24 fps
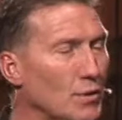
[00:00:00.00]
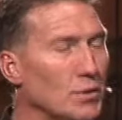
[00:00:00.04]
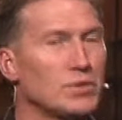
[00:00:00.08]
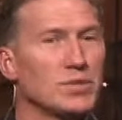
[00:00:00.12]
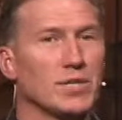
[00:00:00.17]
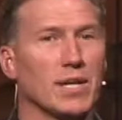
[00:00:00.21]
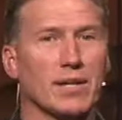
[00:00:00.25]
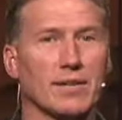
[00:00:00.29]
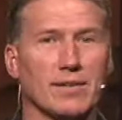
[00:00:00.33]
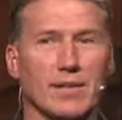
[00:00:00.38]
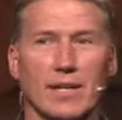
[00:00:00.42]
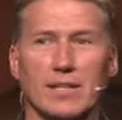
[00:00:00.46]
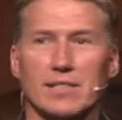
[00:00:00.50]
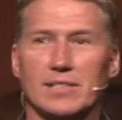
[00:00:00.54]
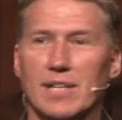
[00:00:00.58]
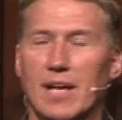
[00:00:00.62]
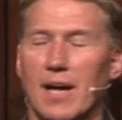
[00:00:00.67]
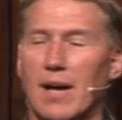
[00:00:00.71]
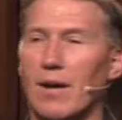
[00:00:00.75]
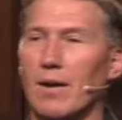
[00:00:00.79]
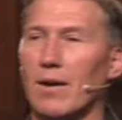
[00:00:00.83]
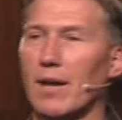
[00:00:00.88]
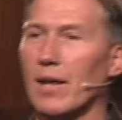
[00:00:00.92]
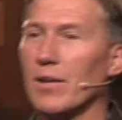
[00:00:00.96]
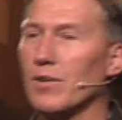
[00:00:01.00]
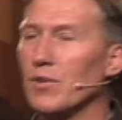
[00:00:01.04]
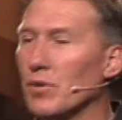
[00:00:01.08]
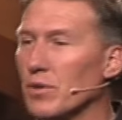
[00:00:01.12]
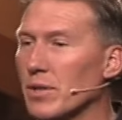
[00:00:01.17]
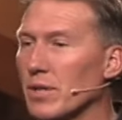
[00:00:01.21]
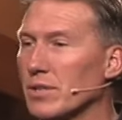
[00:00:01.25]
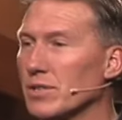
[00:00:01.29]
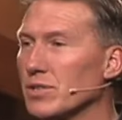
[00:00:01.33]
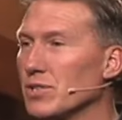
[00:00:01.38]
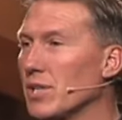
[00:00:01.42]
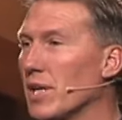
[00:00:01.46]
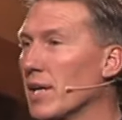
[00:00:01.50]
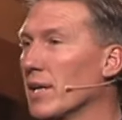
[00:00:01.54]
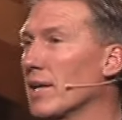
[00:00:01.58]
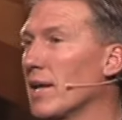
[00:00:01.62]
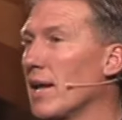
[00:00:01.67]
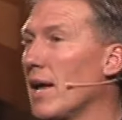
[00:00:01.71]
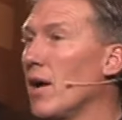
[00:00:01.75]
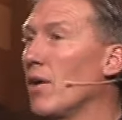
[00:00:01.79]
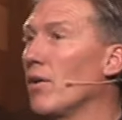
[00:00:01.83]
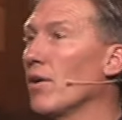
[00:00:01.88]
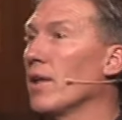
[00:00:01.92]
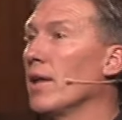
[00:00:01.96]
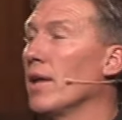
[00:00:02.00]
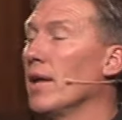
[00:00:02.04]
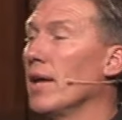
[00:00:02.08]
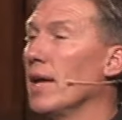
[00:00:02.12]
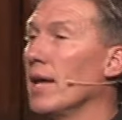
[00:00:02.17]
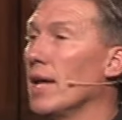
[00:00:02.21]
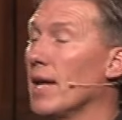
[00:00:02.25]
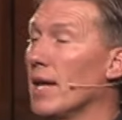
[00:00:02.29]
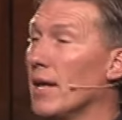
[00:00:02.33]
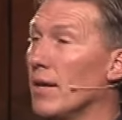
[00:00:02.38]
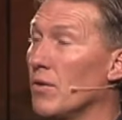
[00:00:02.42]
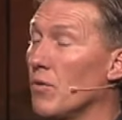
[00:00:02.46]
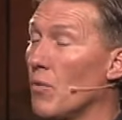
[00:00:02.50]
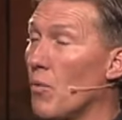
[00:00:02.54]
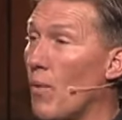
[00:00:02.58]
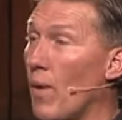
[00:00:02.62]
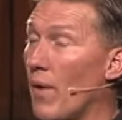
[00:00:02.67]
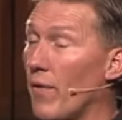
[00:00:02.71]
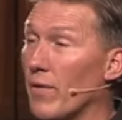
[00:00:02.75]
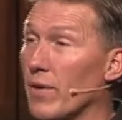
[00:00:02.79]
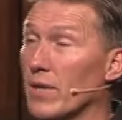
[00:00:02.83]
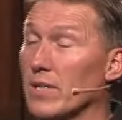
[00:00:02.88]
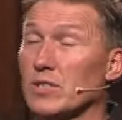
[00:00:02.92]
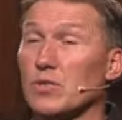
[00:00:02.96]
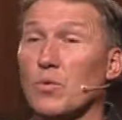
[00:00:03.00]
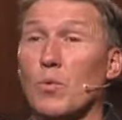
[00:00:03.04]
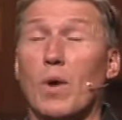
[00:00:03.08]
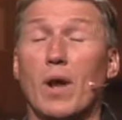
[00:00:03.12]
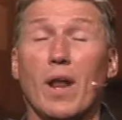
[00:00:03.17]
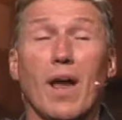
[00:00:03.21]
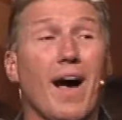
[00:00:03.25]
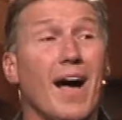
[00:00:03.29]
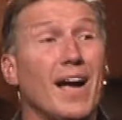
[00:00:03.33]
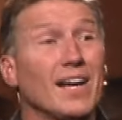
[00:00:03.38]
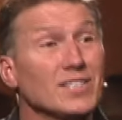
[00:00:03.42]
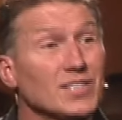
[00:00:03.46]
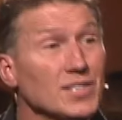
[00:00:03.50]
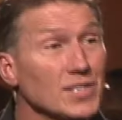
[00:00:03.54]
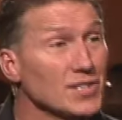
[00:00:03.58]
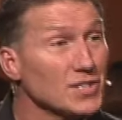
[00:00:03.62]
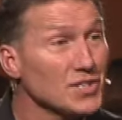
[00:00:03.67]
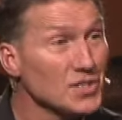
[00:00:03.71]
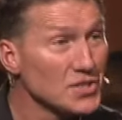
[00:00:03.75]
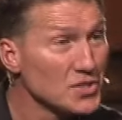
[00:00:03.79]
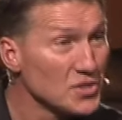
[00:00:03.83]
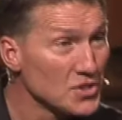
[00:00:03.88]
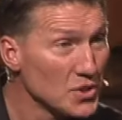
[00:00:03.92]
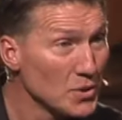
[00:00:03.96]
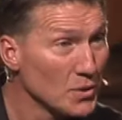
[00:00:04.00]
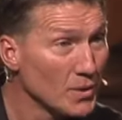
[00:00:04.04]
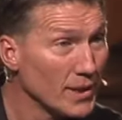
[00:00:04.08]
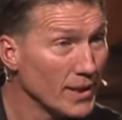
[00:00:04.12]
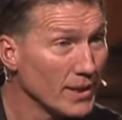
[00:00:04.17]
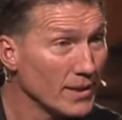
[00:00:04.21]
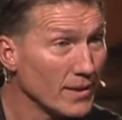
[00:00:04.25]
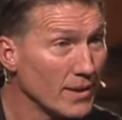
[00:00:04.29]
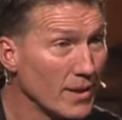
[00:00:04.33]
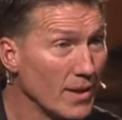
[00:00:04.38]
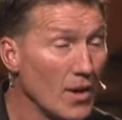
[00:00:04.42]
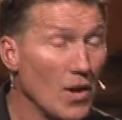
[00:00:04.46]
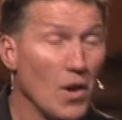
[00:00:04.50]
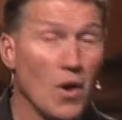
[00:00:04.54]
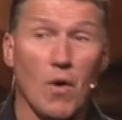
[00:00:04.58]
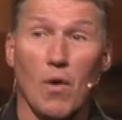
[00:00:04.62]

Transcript: If you check things out, and you can check it out in whether it's what ISIS is doing